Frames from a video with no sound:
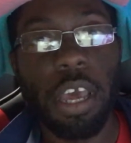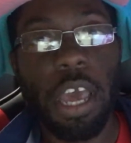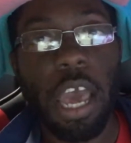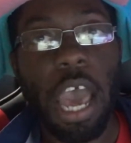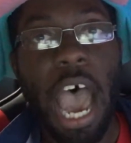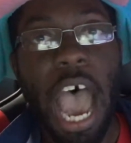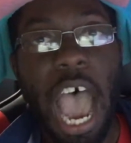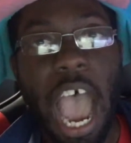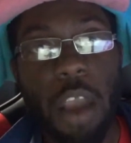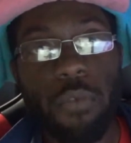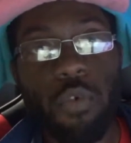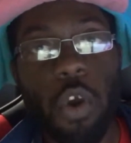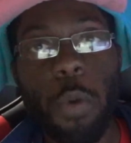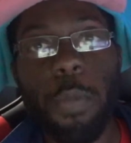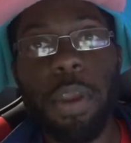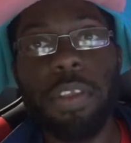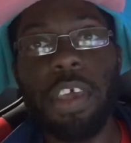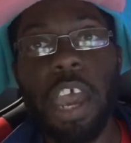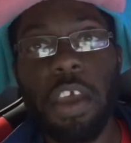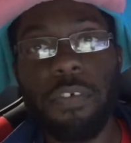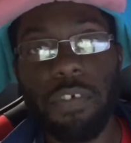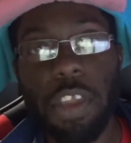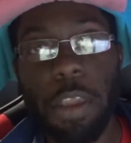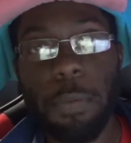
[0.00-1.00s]
I will be
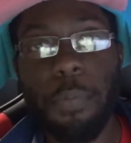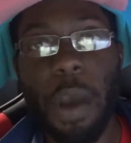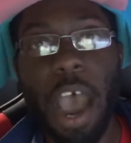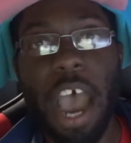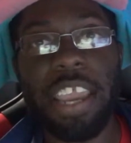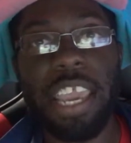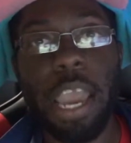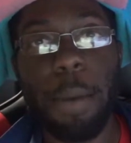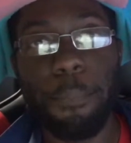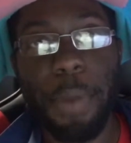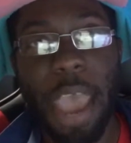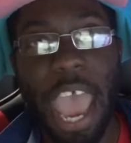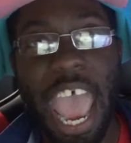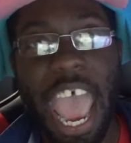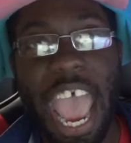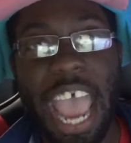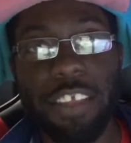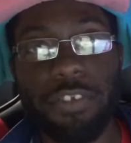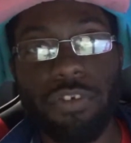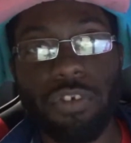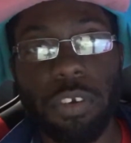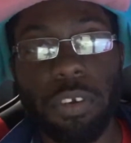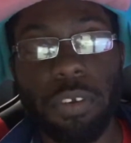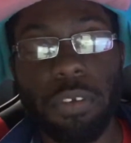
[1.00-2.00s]
definitely buying a
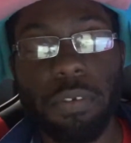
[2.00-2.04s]
badge.